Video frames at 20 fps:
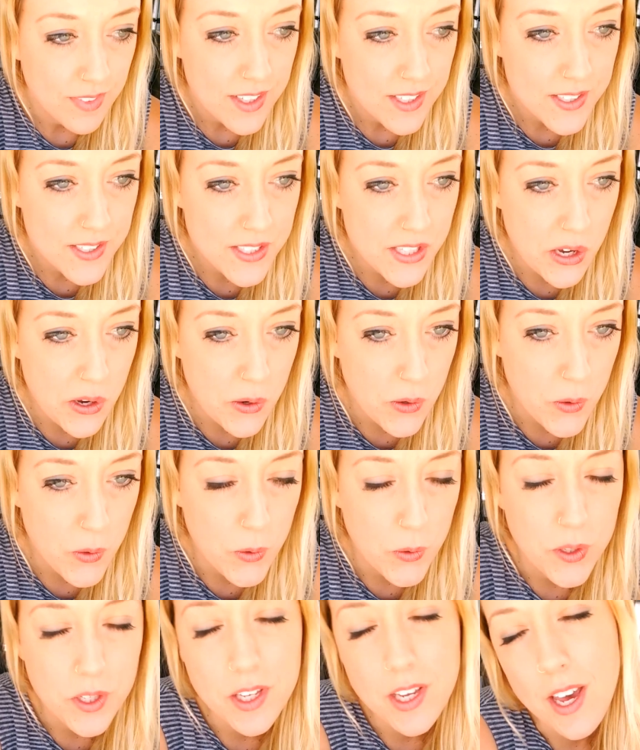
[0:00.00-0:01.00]

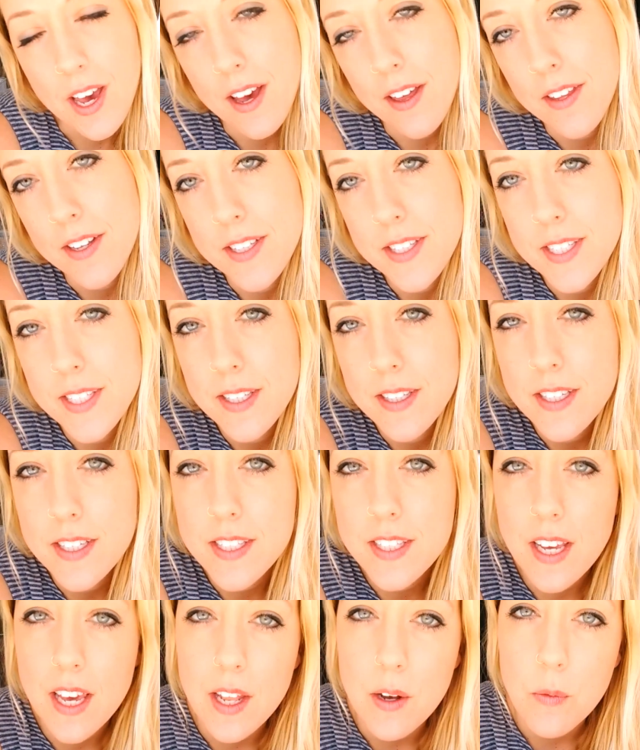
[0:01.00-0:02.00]
So yeah, that's
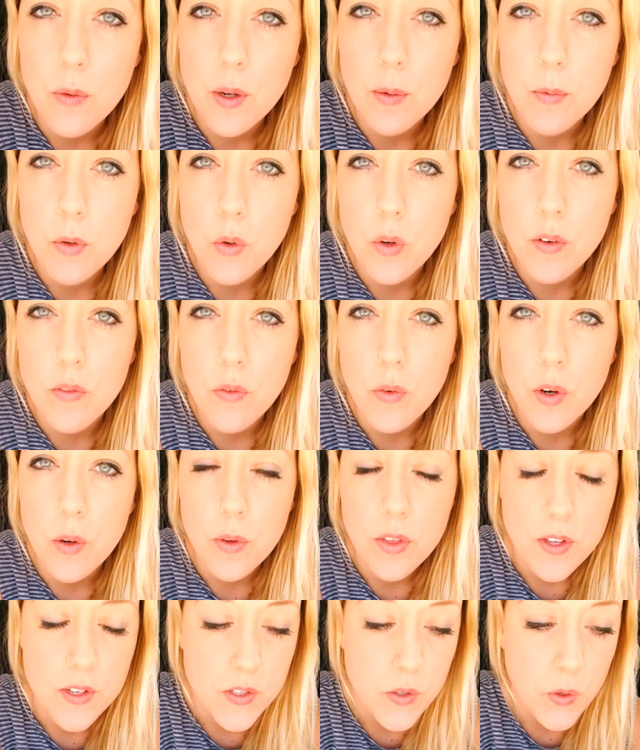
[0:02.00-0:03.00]
kind of what I'm going for
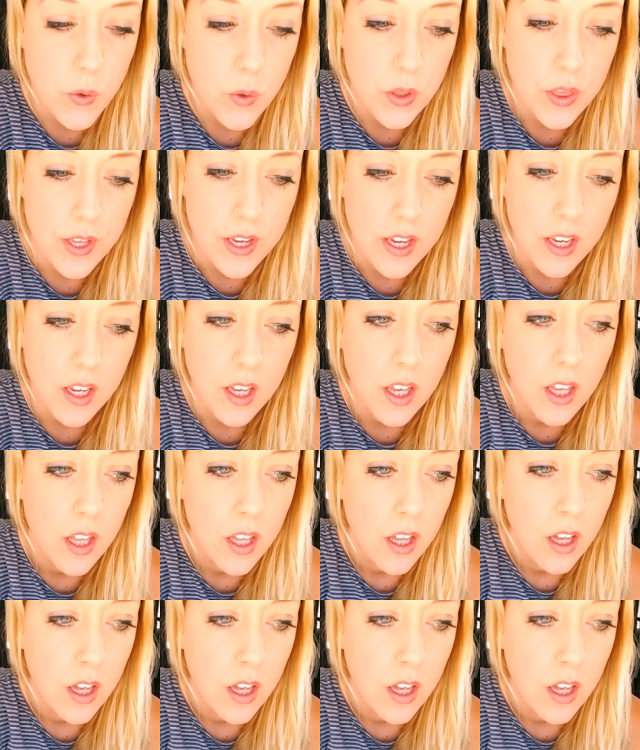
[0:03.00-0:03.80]
with this whole thing.